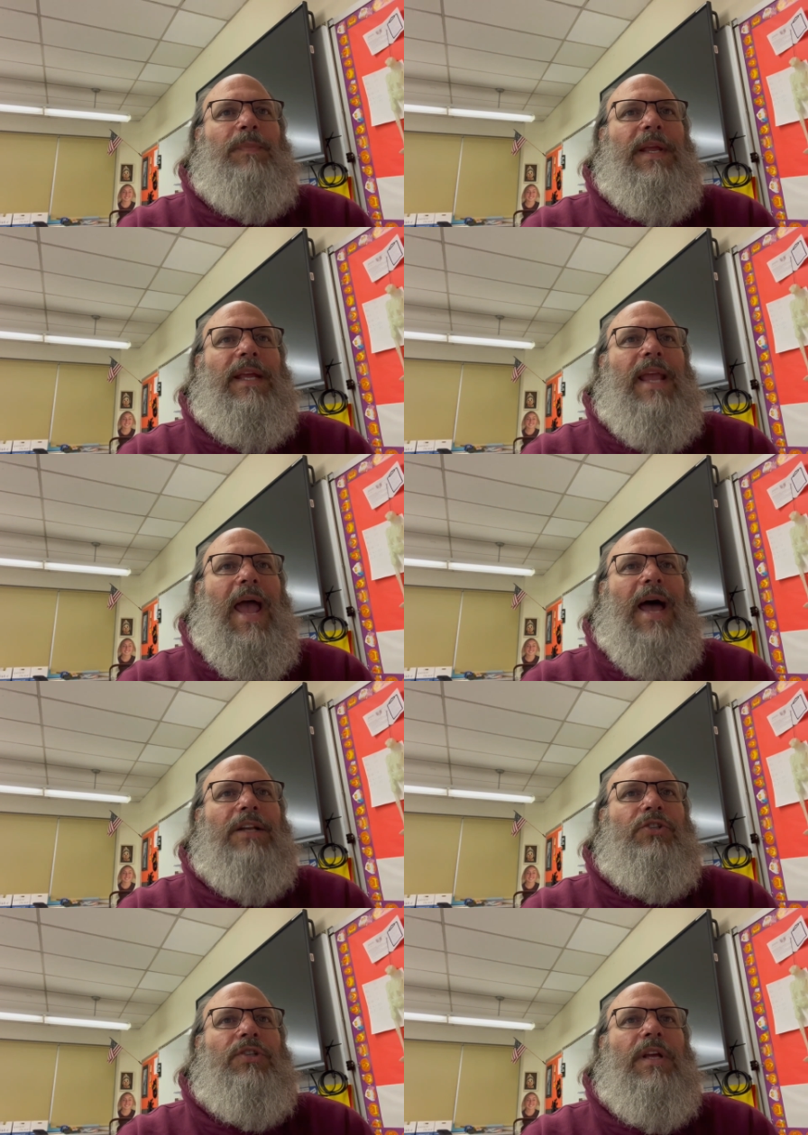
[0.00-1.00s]
be in
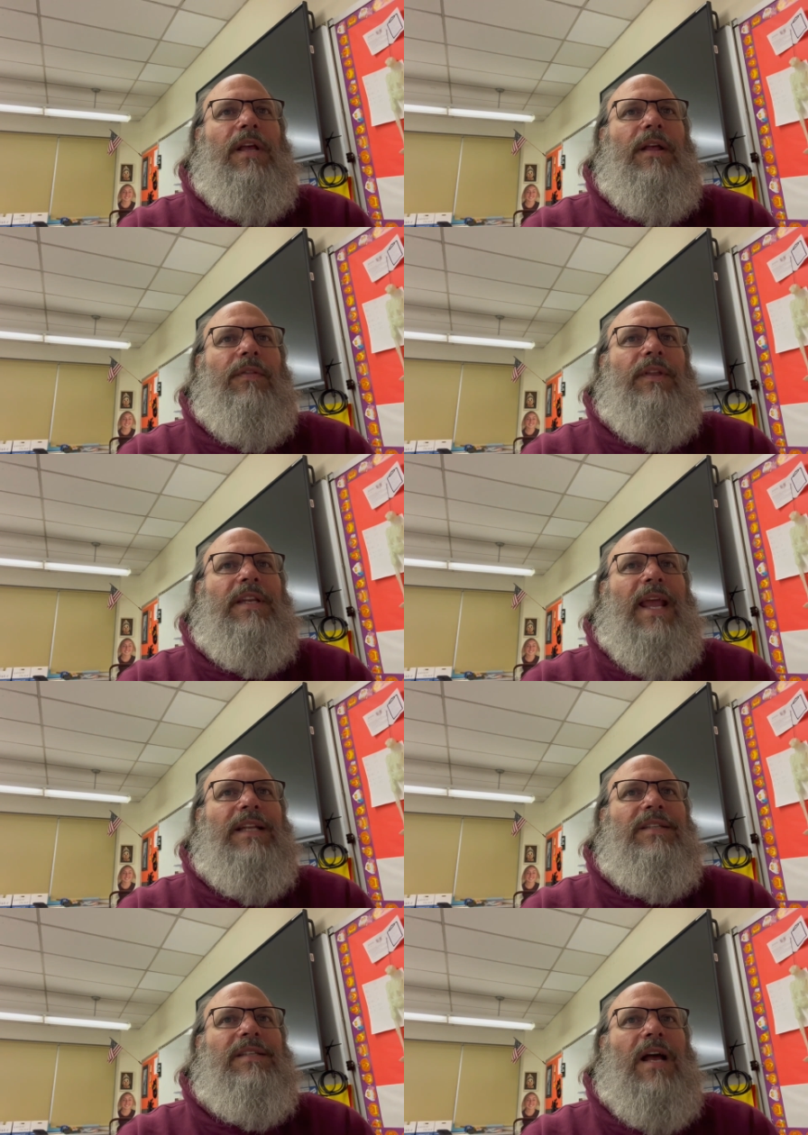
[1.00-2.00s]
cash. The
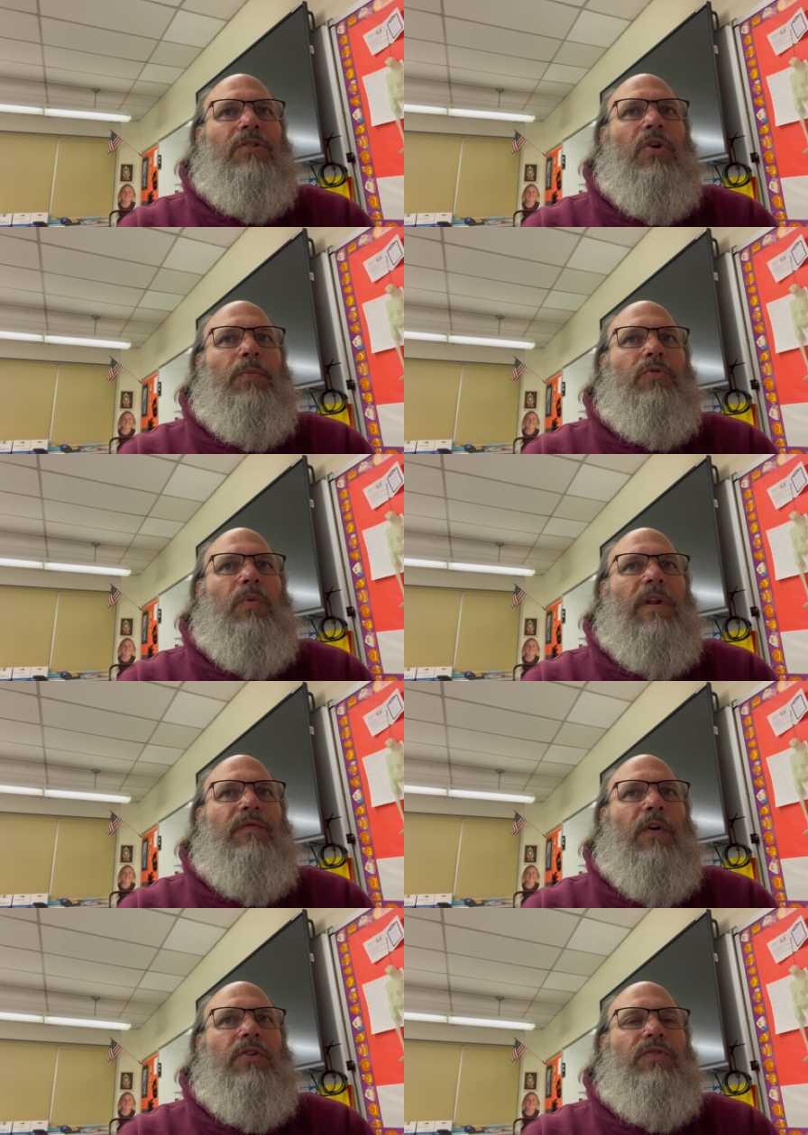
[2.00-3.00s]
dance is October
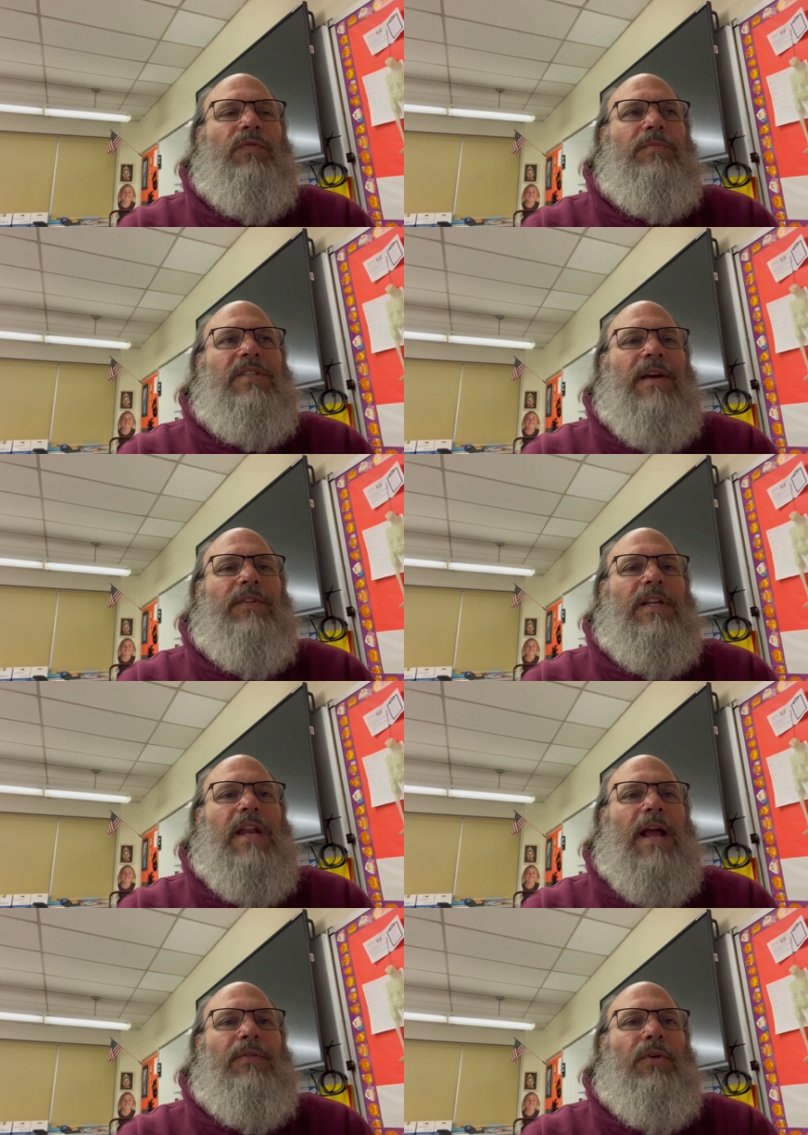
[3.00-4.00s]
21st from 7 to
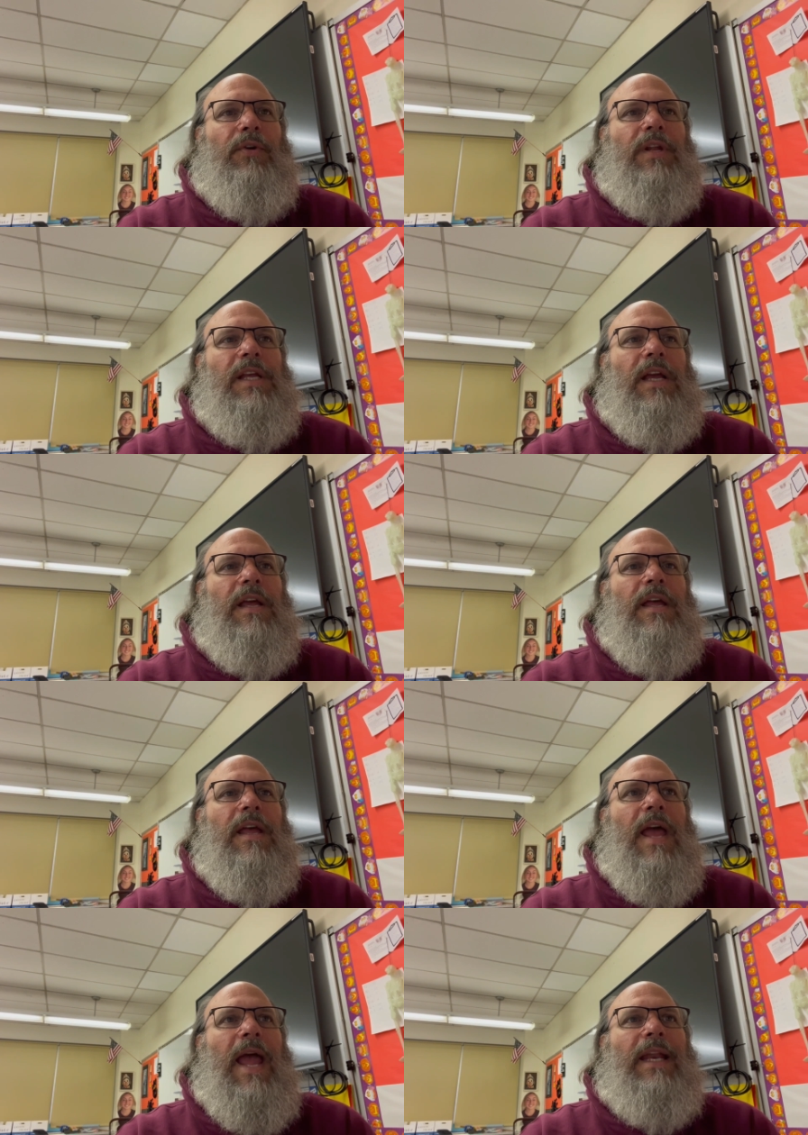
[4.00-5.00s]
9:30.
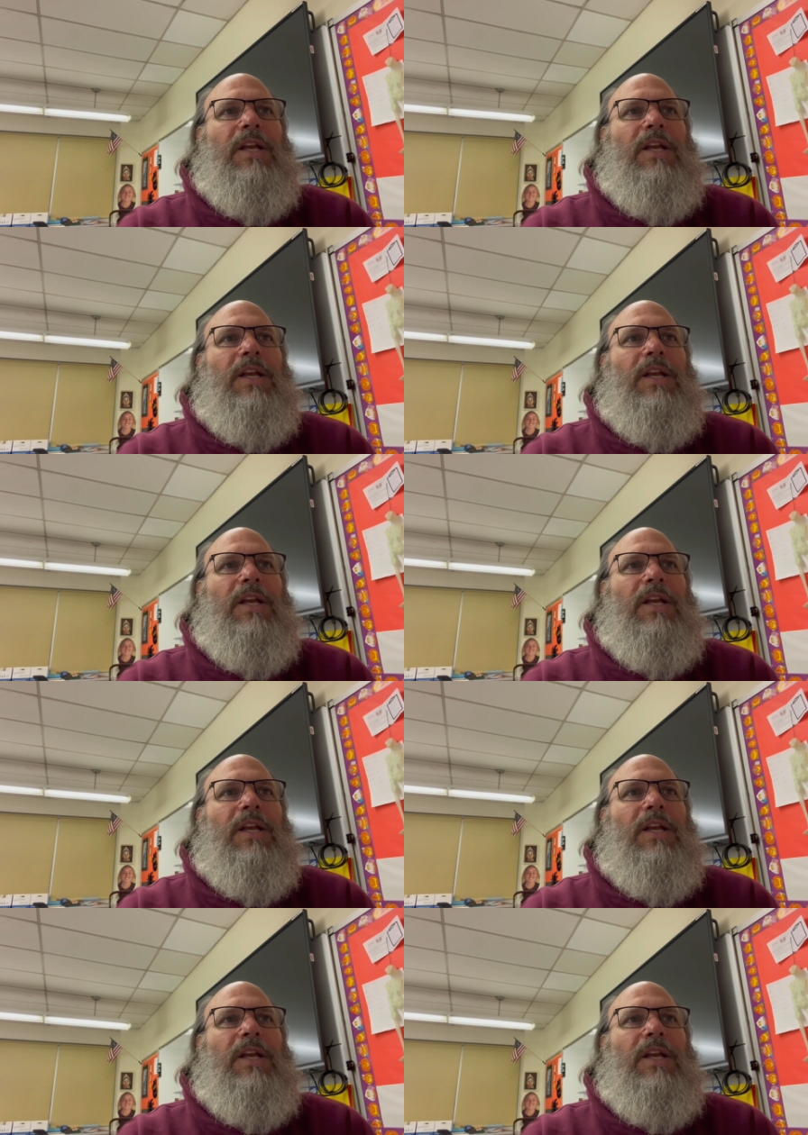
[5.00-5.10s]
Any